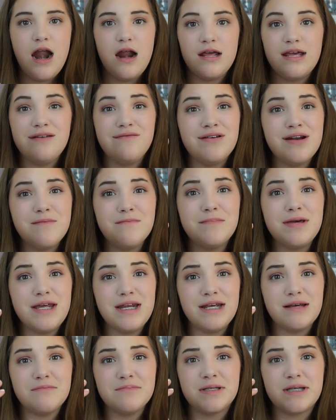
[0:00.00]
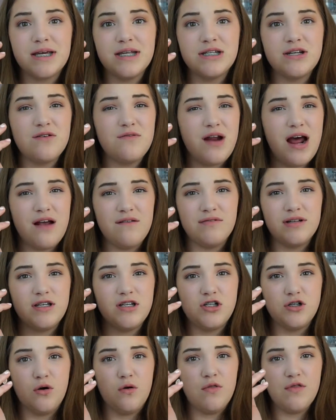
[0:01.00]
even a medium skin tone, I really
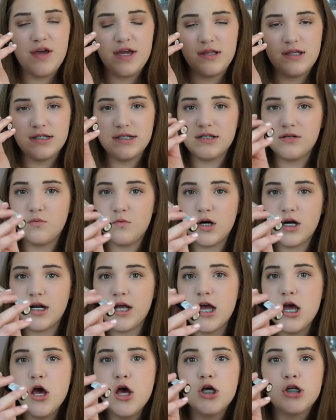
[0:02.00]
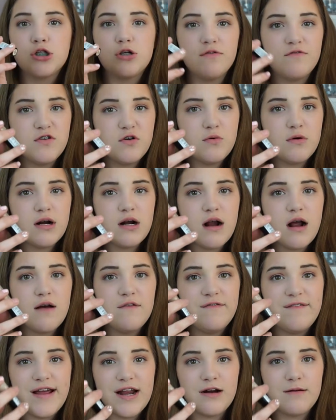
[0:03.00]
don't think this will work. So if you are a
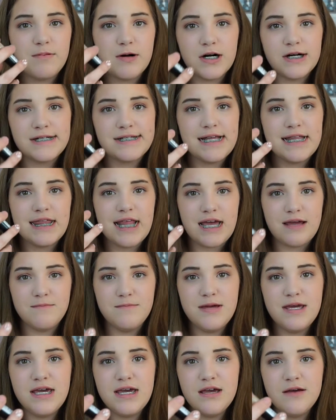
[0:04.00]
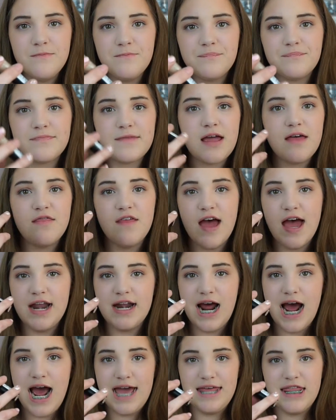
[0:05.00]
fair person like me,
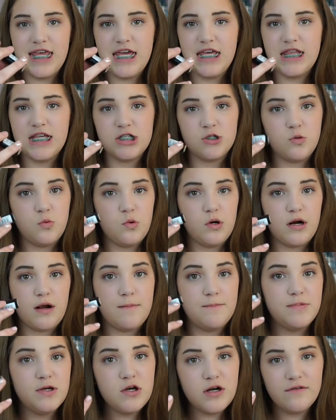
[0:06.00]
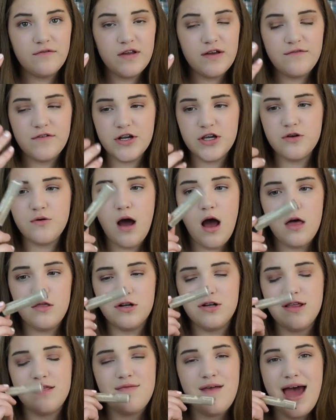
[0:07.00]
then I think this will work beautifully for you.
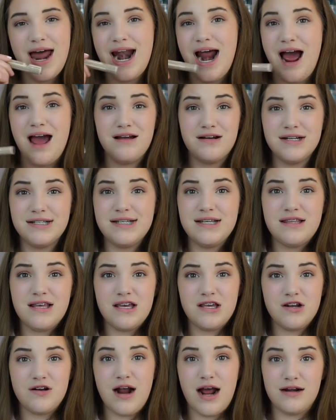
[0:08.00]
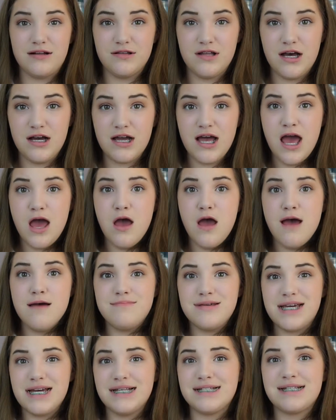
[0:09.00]
Other than that, I honestly think you're out of luck,
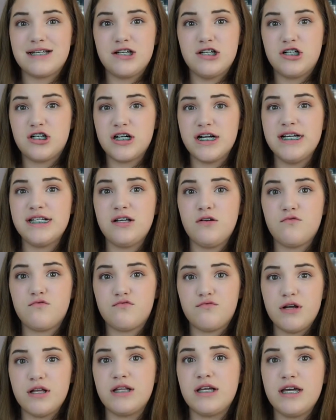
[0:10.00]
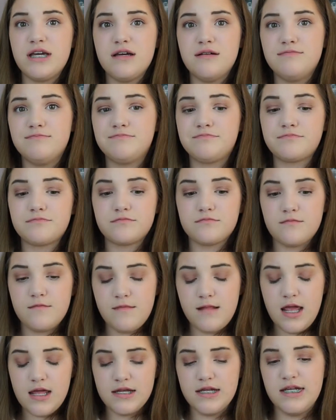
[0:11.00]
because Catrice really
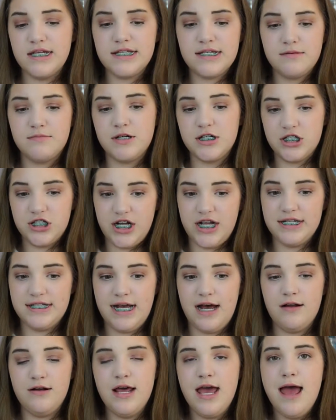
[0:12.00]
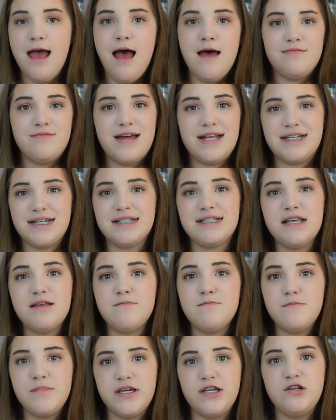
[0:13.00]
needs to bring shades out. That
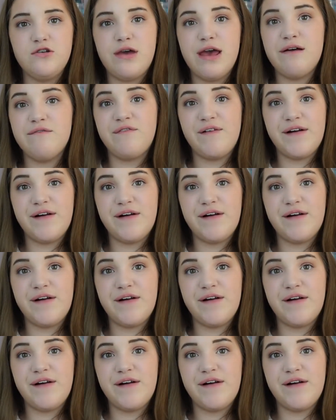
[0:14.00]
doesn't mean you can't